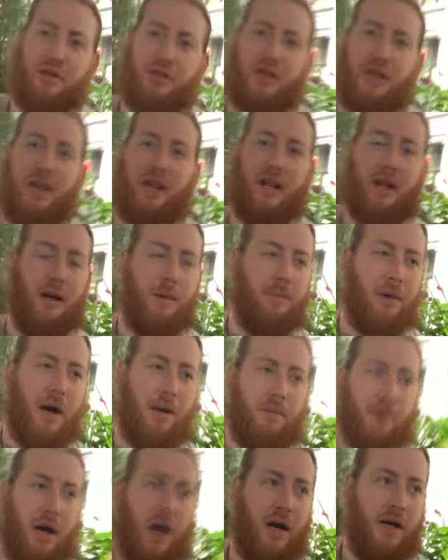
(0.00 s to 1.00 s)
Sheila.
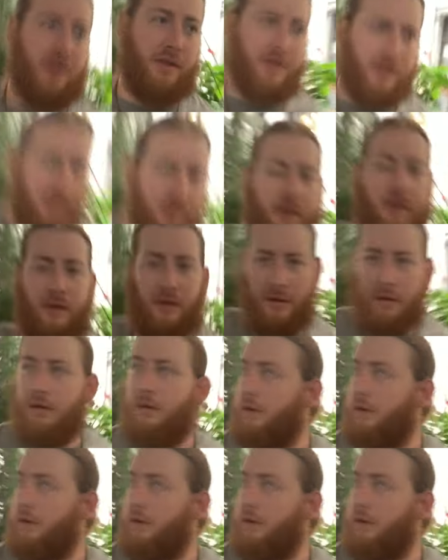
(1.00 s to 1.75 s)
Holy fuck! Yeah,